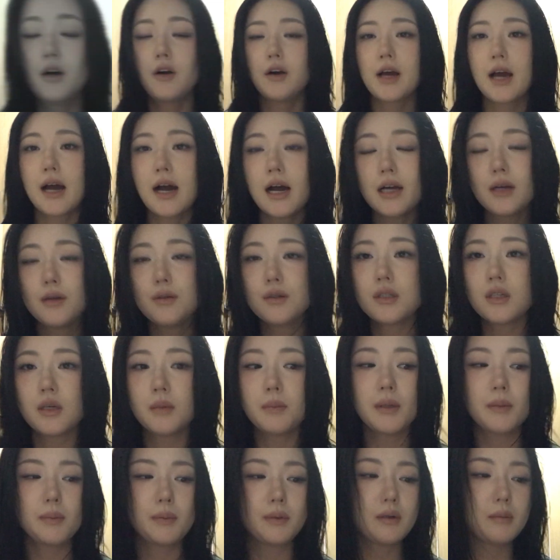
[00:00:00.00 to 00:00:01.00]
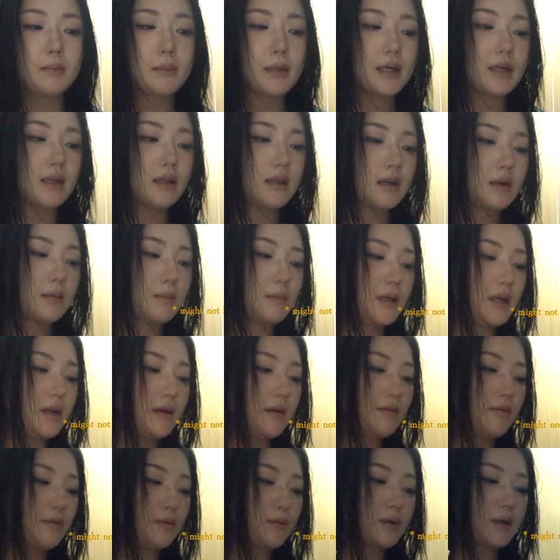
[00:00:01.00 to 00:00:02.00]
Okay, I know some people might like
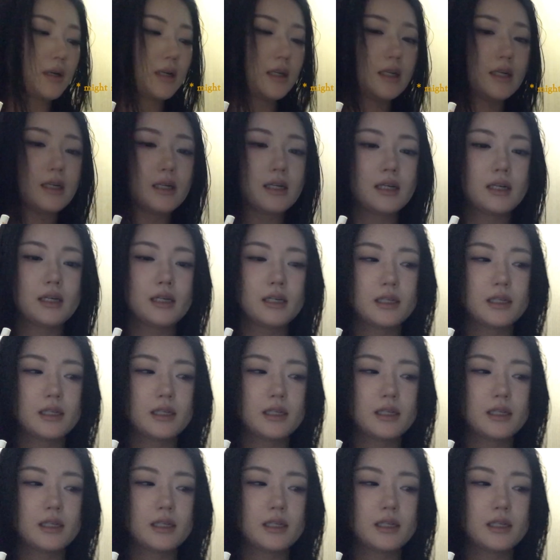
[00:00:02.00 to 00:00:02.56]
me for